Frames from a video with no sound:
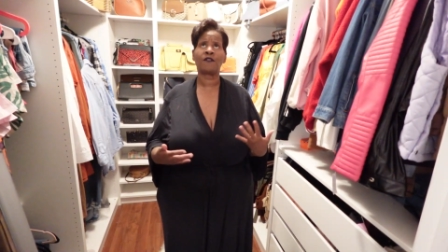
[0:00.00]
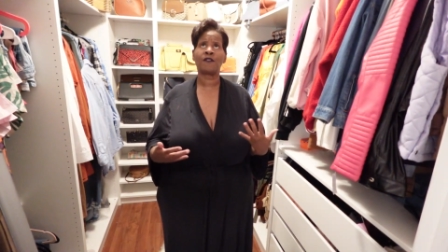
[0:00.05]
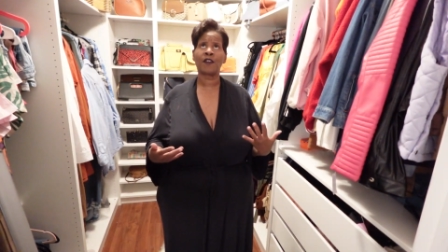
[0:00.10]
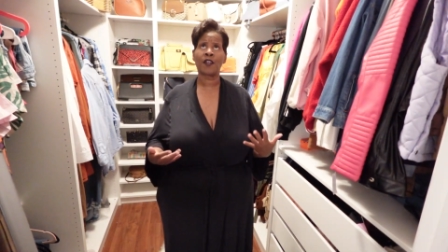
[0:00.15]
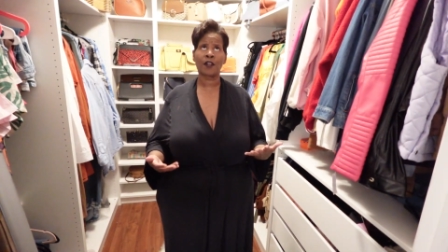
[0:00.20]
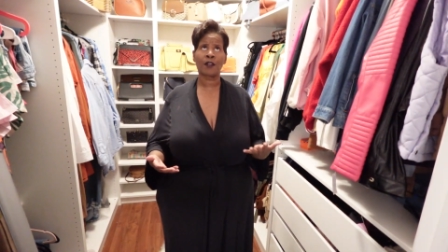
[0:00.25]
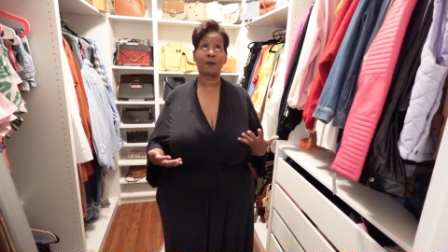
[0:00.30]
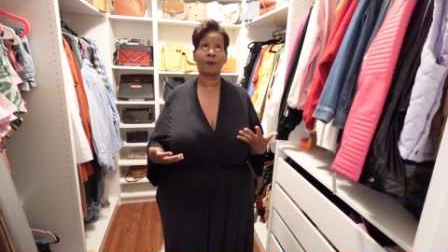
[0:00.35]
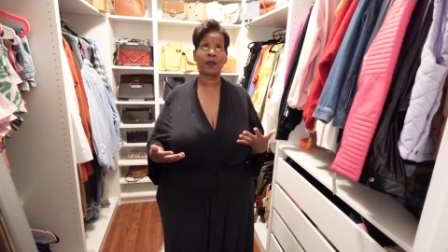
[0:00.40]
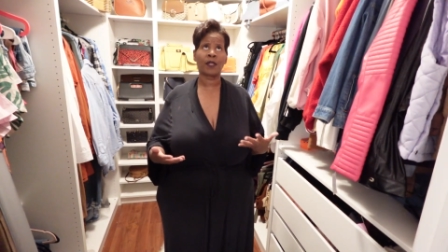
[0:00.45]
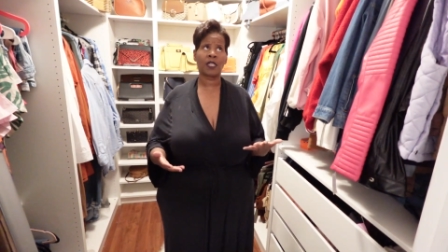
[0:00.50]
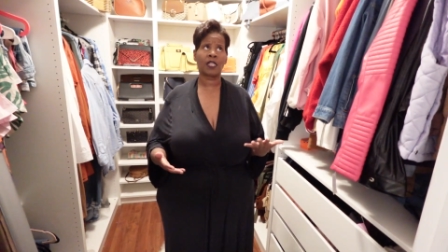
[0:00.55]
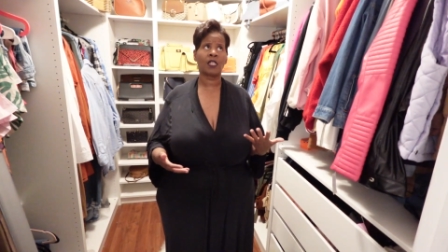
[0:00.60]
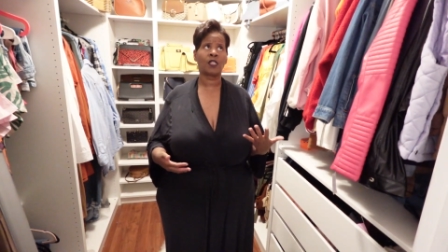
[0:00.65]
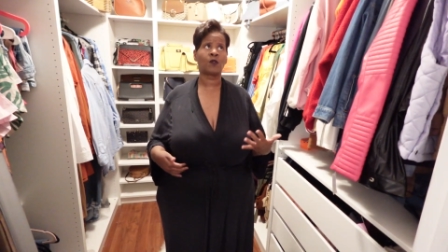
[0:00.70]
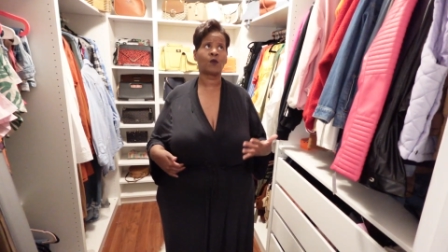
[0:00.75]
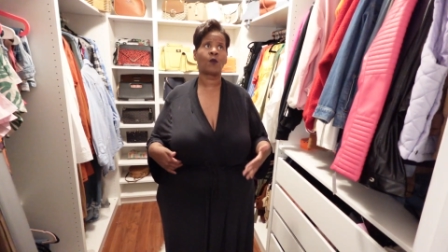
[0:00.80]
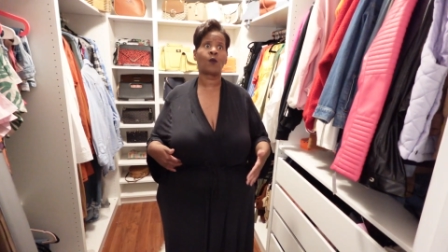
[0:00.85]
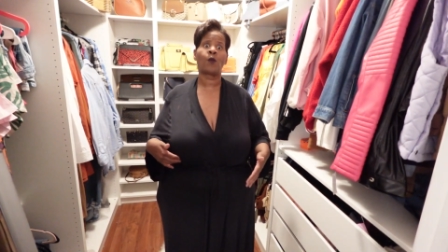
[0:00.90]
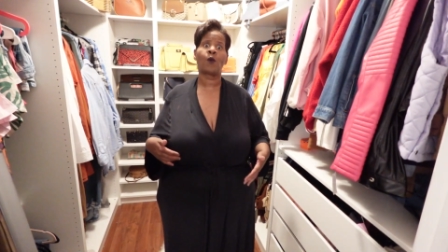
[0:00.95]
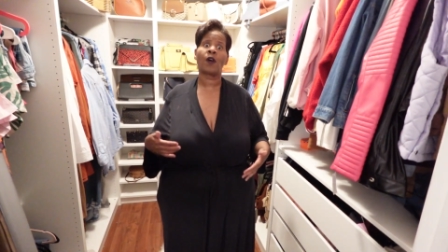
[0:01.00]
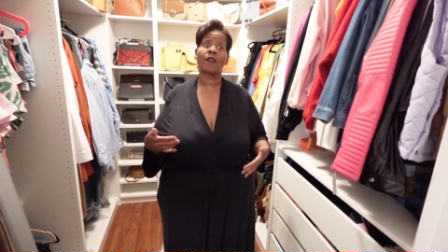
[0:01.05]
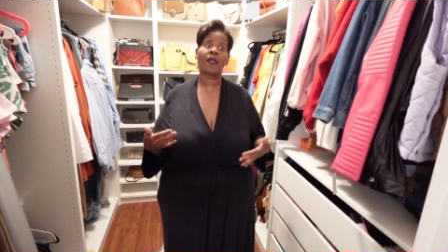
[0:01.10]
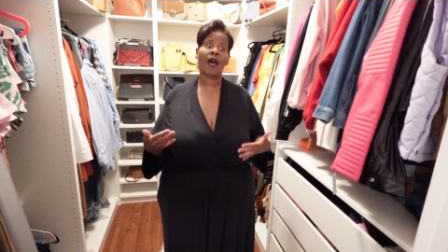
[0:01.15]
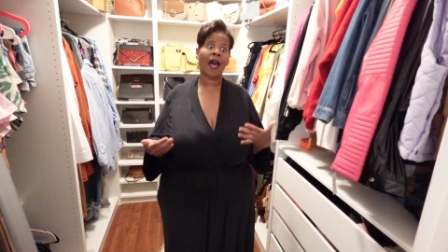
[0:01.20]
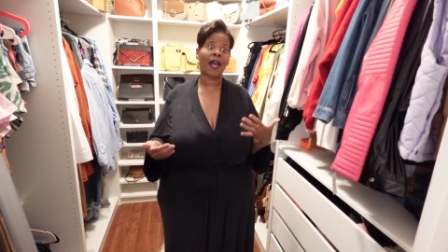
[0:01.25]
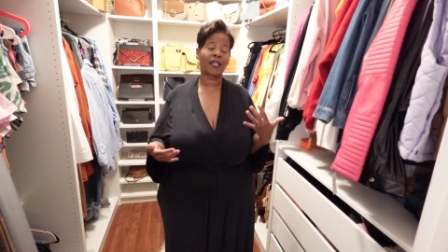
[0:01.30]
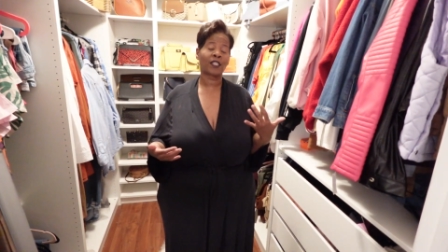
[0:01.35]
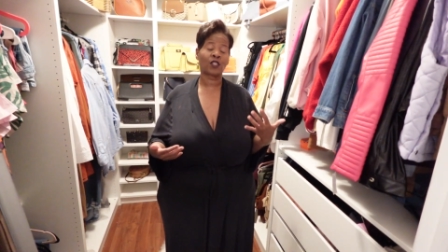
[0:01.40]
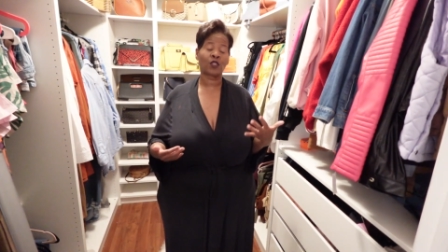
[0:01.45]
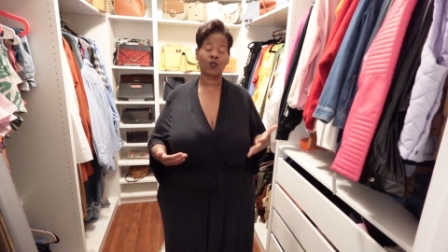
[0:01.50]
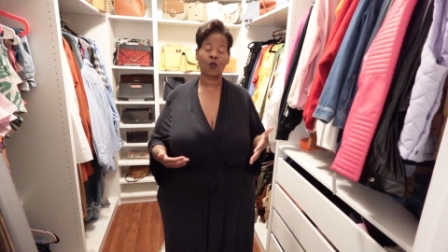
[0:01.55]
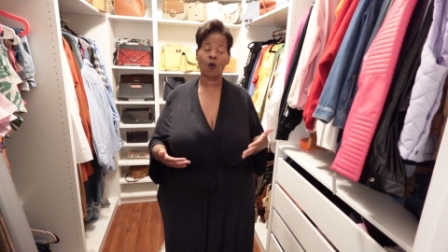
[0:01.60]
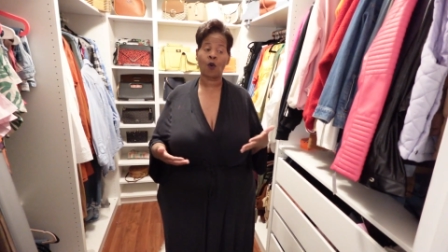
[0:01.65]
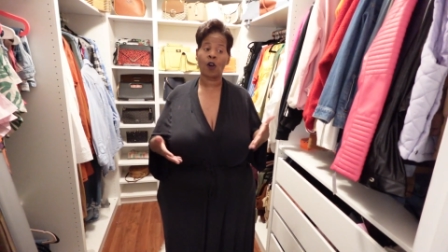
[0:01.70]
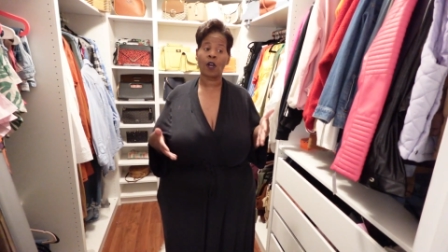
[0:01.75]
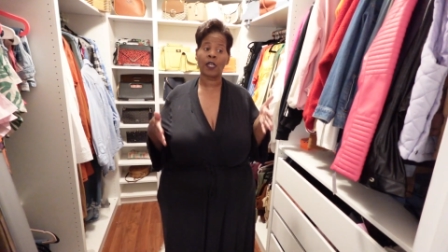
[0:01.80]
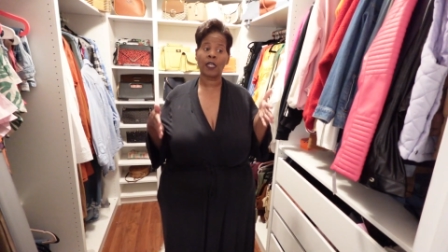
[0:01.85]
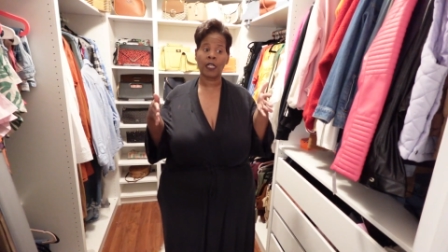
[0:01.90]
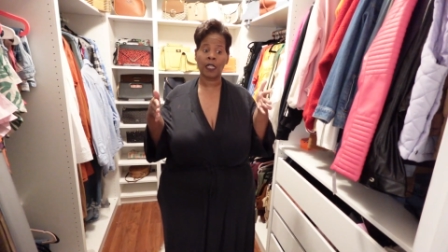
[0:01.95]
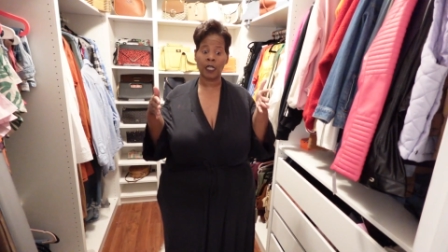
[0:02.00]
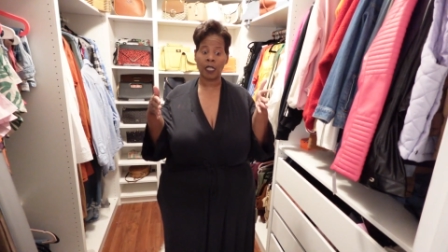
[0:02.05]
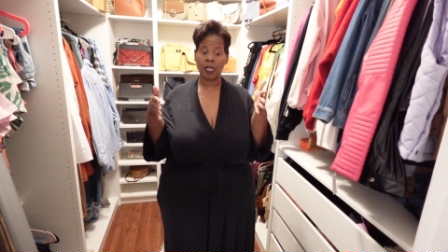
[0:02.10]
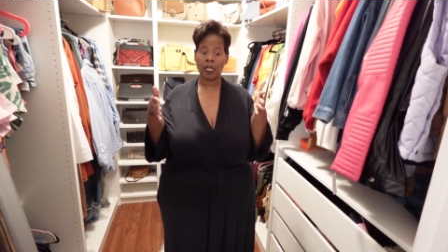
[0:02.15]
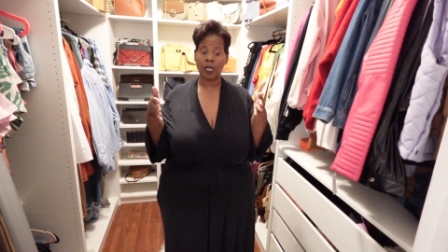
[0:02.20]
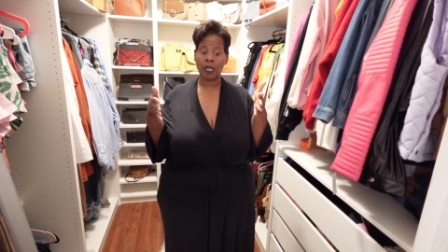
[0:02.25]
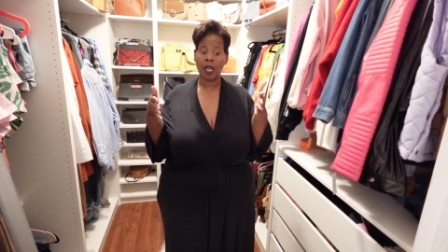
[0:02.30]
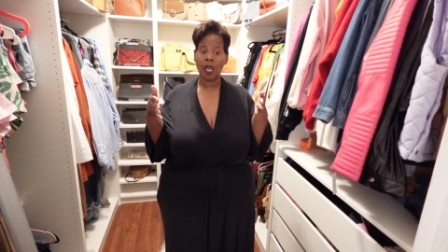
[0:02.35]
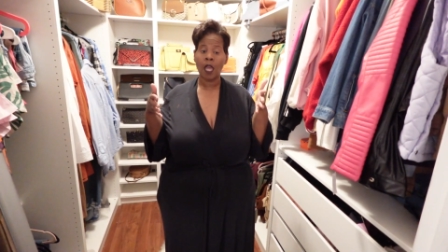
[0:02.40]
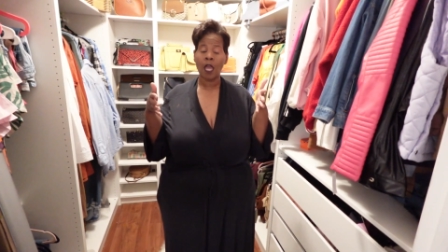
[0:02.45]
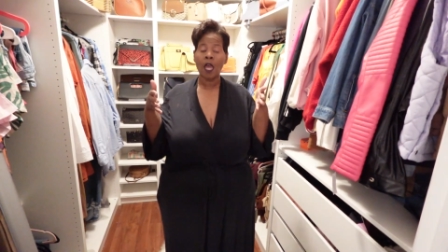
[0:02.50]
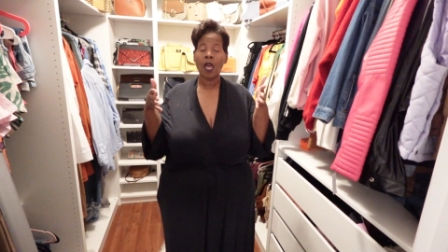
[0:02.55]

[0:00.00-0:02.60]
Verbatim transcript: very pleased with what I saw in